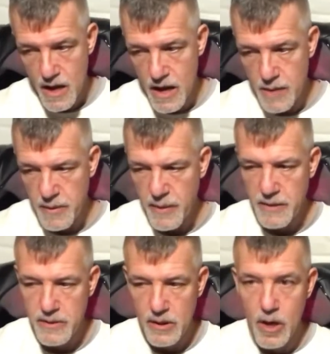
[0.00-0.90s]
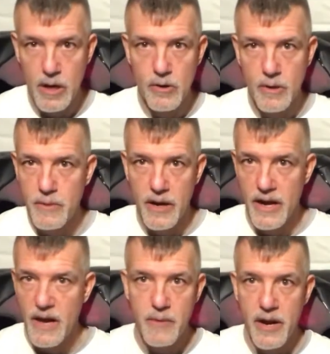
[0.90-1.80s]
It might be longer. I'm not
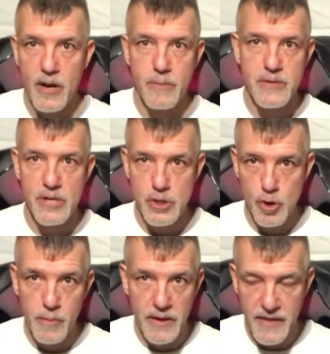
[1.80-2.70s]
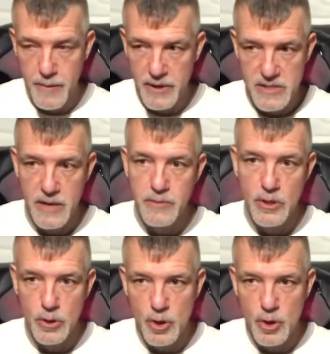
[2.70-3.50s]
100% sure about that, but it's up to you.